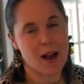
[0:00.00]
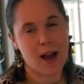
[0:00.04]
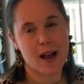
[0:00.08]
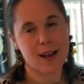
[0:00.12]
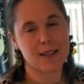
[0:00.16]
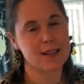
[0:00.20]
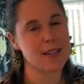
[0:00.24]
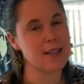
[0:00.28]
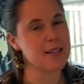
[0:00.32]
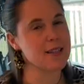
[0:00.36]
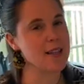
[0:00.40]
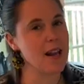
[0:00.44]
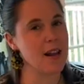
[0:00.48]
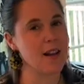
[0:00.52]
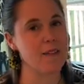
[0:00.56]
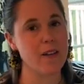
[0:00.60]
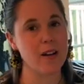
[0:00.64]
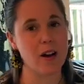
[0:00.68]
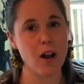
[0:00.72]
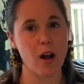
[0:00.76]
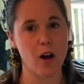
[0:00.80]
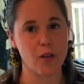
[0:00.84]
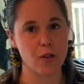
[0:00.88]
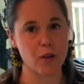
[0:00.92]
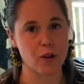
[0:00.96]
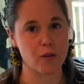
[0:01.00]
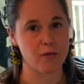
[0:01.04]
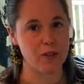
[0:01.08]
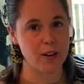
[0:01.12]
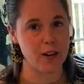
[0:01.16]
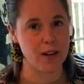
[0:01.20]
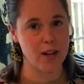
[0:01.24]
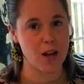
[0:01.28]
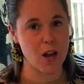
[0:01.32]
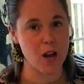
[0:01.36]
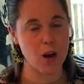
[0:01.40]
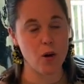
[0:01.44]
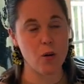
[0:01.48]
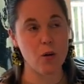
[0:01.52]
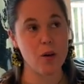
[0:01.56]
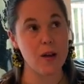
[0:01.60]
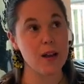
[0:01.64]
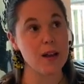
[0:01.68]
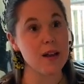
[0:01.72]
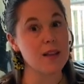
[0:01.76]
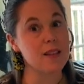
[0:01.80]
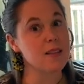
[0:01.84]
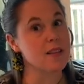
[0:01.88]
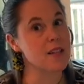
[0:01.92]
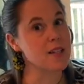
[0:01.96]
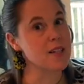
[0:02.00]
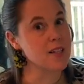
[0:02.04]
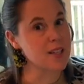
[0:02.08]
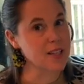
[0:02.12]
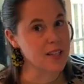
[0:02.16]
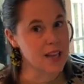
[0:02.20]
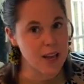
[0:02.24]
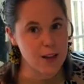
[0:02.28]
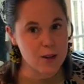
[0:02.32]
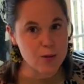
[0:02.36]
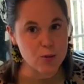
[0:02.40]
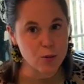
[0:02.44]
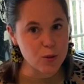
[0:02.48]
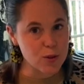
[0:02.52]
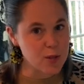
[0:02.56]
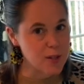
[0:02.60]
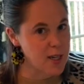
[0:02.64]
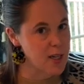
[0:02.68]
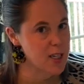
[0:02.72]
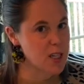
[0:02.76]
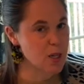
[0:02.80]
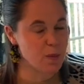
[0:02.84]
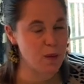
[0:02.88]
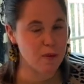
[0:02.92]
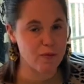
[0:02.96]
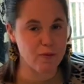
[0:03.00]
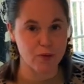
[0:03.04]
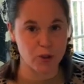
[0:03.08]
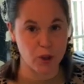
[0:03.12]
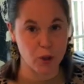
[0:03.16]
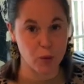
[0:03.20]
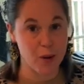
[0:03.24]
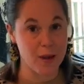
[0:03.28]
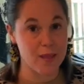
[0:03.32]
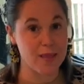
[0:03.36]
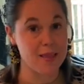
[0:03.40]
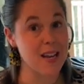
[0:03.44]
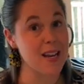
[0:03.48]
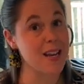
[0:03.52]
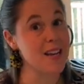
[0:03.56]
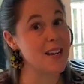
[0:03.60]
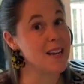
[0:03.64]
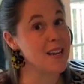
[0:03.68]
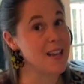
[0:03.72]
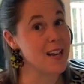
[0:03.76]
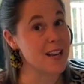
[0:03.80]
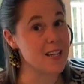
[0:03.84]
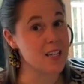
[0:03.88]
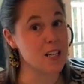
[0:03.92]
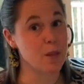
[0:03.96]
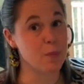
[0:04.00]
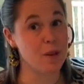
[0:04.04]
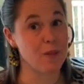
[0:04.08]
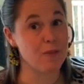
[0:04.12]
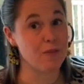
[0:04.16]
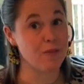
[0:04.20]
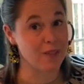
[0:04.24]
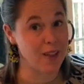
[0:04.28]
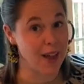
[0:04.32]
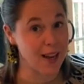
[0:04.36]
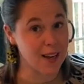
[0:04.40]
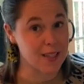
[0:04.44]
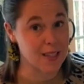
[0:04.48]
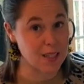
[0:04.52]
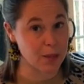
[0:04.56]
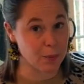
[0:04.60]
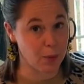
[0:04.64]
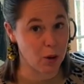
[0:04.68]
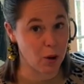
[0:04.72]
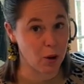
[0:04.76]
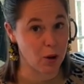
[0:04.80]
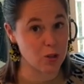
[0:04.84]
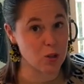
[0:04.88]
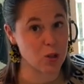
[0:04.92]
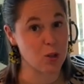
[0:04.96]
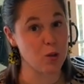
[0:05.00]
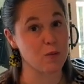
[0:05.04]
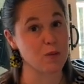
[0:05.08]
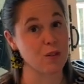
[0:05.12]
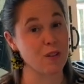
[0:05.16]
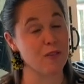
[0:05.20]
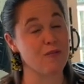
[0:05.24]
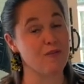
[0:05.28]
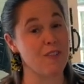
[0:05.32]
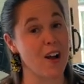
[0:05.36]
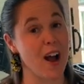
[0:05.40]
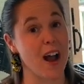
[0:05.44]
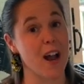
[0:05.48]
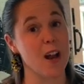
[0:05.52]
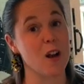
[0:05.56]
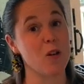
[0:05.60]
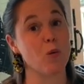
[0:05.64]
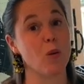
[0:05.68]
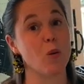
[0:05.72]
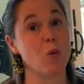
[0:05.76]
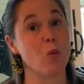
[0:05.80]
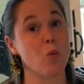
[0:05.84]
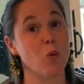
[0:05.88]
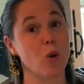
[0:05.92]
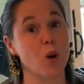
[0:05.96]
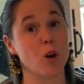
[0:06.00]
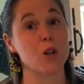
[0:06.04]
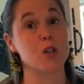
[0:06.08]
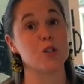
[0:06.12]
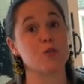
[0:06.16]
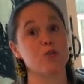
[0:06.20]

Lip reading: As I said in the other video, the schedules need to be fluid, they need to be flexible, so you have to find what works